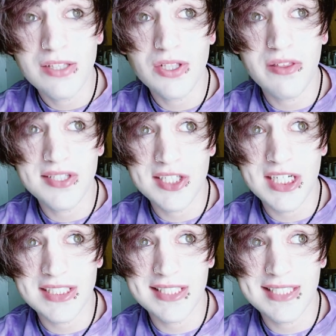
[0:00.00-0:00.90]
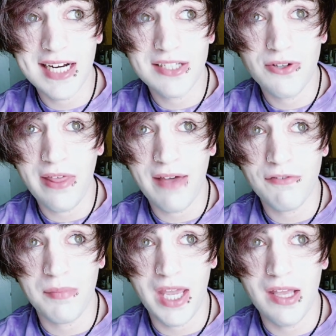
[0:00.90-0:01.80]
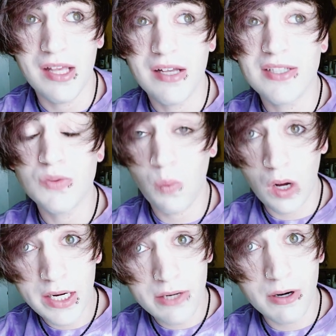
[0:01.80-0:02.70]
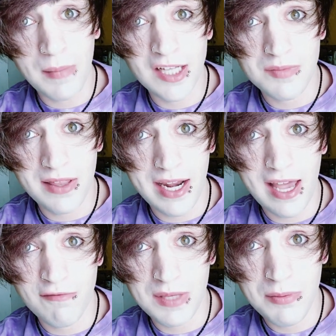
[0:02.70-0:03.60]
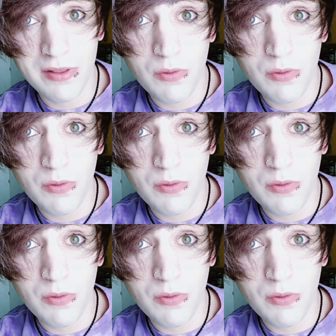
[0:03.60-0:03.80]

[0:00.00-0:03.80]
So the suggestions kind of do that for me because one, it reminds me that I have people